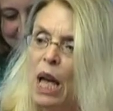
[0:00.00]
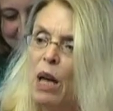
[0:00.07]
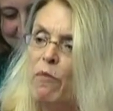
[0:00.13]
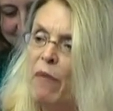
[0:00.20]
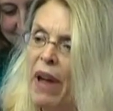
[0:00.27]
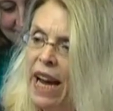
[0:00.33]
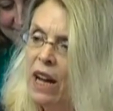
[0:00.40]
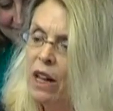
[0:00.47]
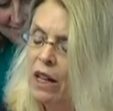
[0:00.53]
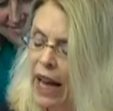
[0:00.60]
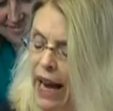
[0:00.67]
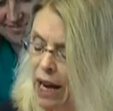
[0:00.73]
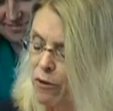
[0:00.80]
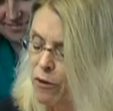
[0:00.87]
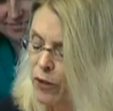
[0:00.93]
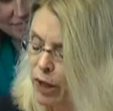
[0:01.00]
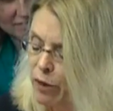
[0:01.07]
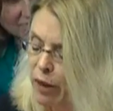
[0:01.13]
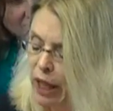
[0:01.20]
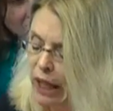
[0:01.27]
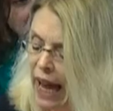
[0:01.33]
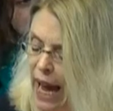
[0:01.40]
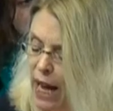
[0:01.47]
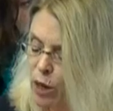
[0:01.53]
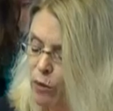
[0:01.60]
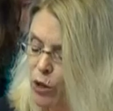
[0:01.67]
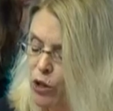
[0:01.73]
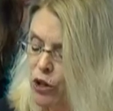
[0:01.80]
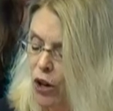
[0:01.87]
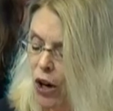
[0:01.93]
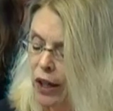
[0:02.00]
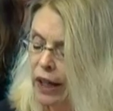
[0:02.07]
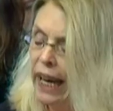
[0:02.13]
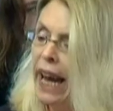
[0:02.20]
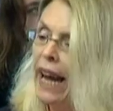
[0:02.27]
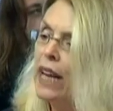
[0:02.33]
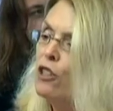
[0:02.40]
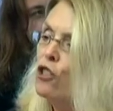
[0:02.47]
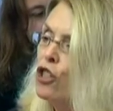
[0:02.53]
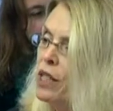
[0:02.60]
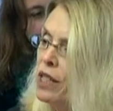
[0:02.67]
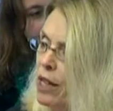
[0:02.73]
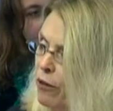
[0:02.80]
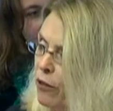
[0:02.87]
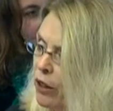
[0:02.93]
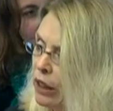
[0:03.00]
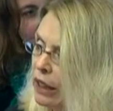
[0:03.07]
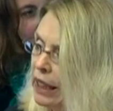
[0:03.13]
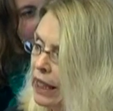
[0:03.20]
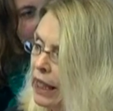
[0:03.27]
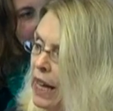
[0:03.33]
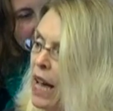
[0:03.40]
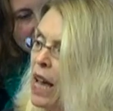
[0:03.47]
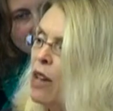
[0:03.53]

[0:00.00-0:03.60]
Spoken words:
Male and female animals are caged differently.